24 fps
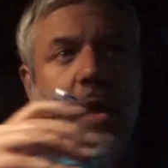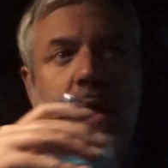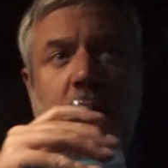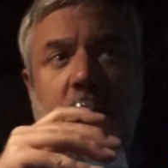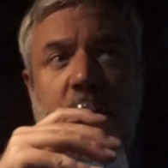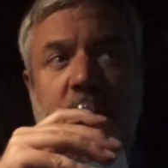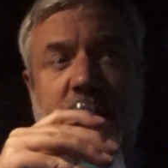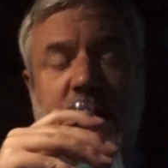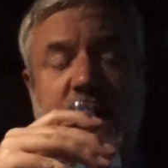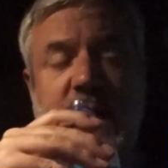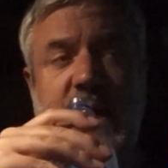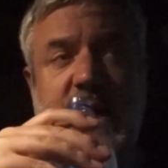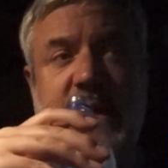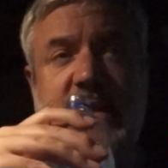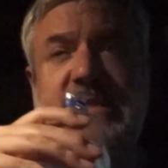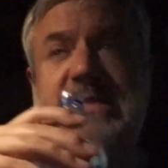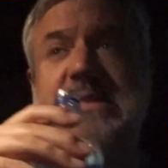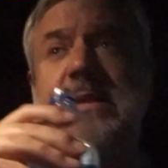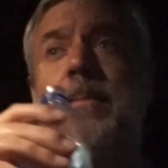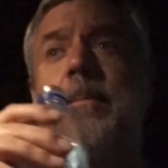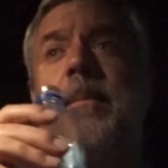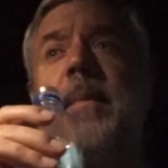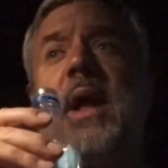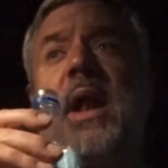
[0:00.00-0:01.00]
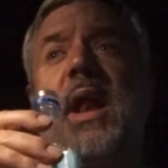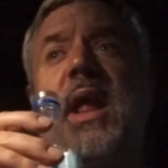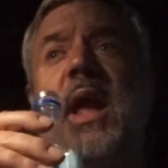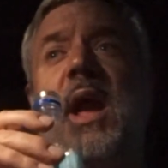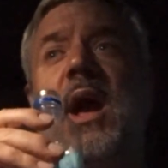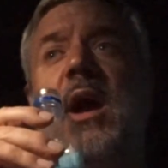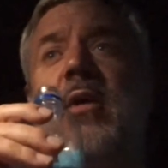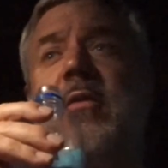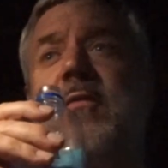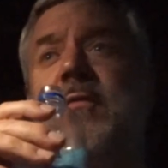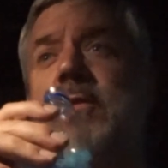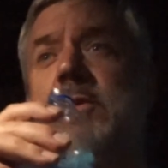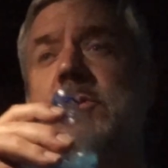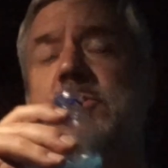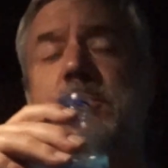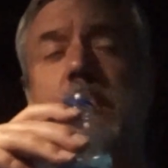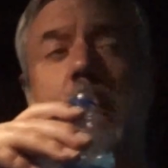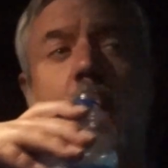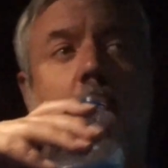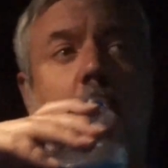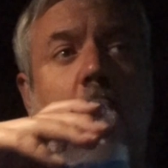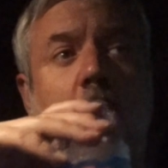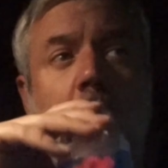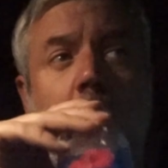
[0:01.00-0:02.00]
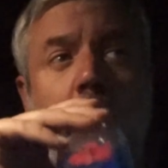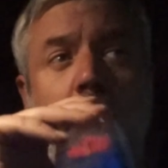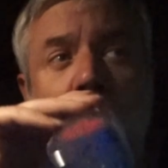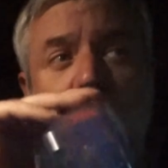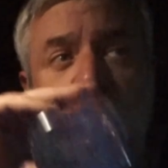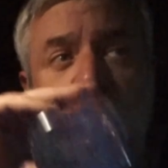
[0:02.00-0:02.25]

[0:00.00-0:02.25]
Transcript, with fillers: I needed to get some money out for tomorrow.